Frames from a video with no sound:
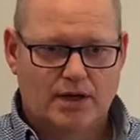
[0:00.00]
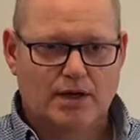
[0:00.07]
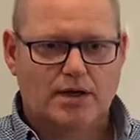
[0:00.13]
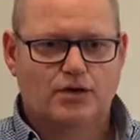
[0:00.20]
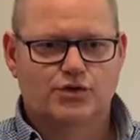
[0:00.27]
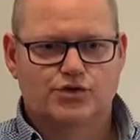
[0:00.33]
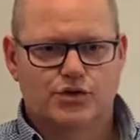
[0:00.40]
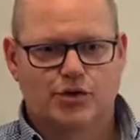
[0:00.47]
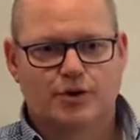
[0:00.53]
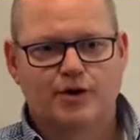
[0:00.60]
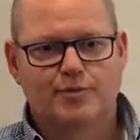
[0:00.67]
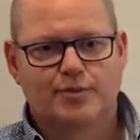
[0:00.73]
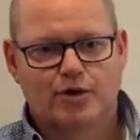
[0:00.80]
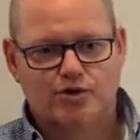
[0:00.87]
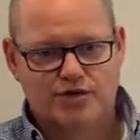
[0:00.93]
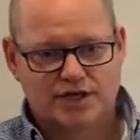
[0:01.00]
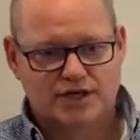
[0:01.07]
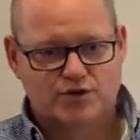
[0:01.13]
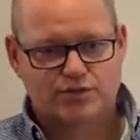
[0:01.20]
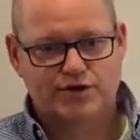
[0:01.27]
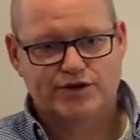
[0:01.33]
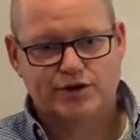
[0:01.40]
Controlling a
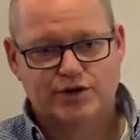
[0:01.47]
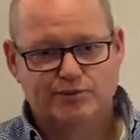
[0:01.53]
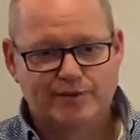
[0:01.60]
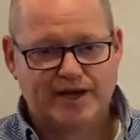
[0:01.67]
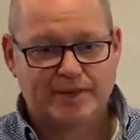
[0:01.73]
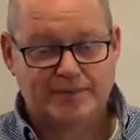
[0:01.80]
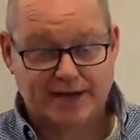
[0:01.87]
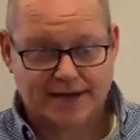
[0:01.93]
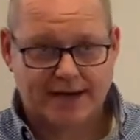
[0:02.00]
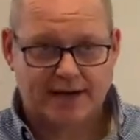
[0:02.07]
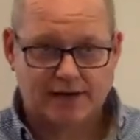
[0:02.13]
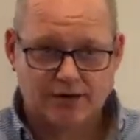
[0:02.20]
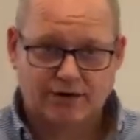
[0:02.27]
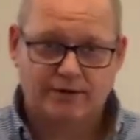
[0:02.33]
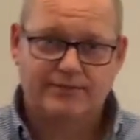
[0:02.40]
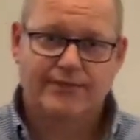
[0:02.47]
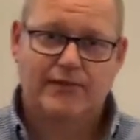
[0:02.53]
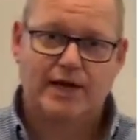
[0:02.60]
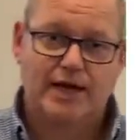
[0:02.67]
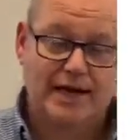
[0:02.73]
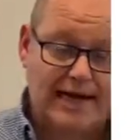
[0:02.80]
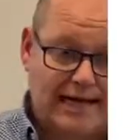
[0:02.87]
process which could be mechanical,
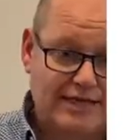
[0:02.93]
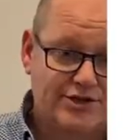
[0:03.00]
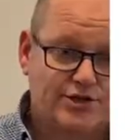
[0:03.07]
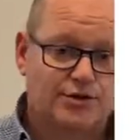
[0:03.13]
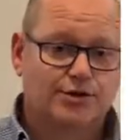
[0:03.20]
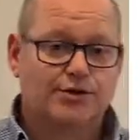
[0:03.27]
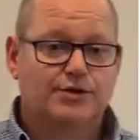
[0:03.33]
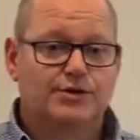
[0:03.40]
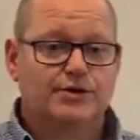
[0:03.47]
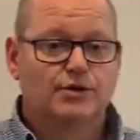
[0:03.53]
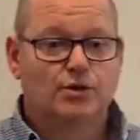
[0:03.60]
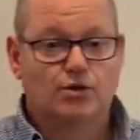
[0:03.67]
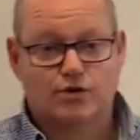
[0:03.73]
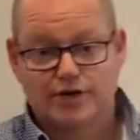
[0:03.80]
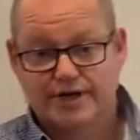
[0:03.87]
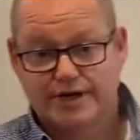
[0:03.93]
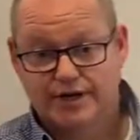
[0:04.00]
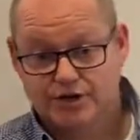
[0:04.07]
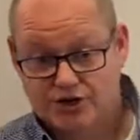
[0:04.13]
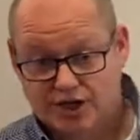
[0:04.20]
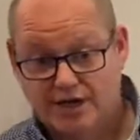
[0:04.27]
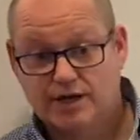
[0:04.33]
electrical, or an
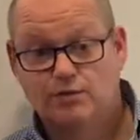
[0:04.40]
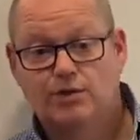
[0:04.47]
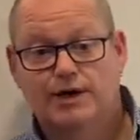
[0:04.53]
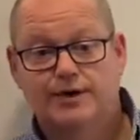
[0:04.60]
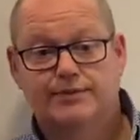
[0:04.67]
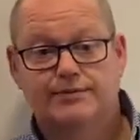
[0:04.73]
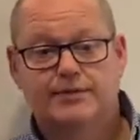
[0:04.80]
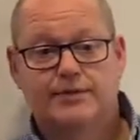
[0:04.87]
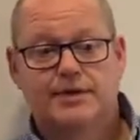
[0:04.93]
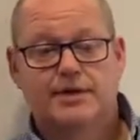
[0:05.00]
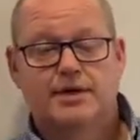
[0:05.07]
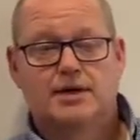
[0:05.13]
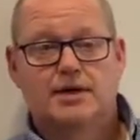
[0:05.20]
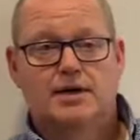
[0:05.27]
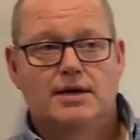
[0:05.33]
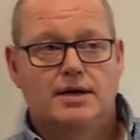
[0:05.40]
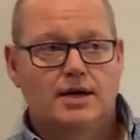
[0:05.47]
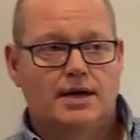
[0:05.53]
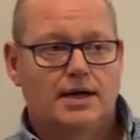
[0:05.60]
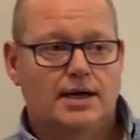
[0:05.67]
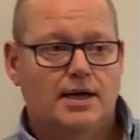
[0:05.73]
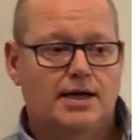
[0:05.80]
energetic one.
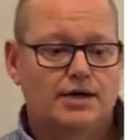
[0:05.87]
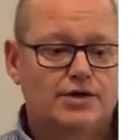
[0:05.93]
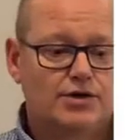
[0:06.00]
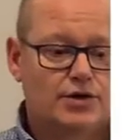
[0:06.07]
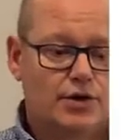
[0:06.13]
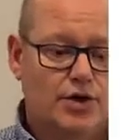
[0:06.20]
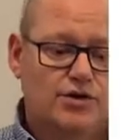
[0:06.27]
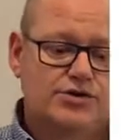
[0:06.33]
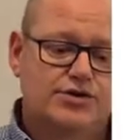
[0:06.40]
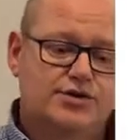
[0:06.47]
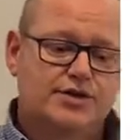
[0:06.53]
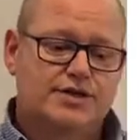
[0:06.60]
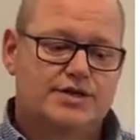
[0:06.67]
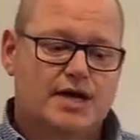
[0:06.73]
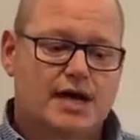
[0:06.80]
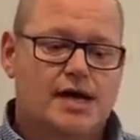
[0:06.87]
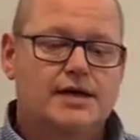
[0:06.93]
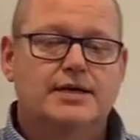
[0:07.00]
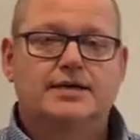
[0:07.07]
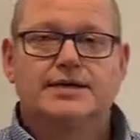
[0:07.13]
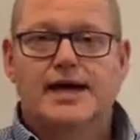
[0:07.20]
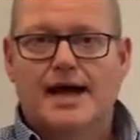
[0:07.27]
And you're going to design
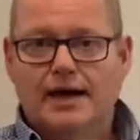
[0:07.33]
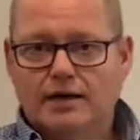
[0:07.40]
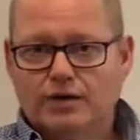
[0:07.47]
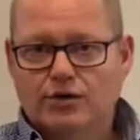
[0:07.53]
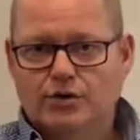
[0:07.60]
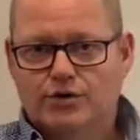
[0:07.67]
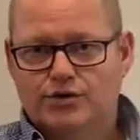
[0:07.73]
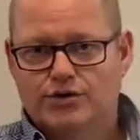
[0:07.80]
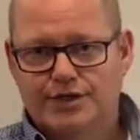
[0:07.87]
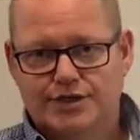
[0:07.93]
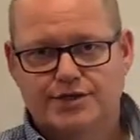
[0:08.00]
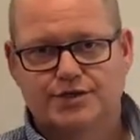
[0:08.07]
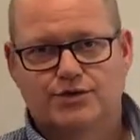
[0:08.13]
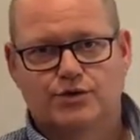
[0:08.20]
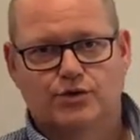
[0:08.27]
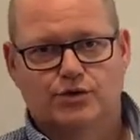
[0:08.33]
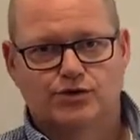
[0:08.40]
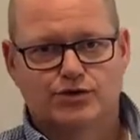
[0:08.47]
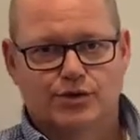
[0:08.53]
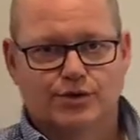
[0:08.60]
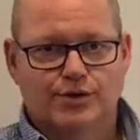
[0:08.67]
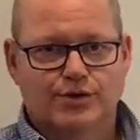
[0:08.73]
an analog or digital
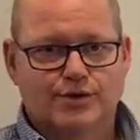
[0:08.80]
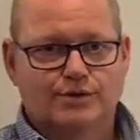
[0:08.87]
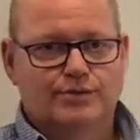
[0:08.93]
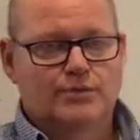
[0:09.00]
controller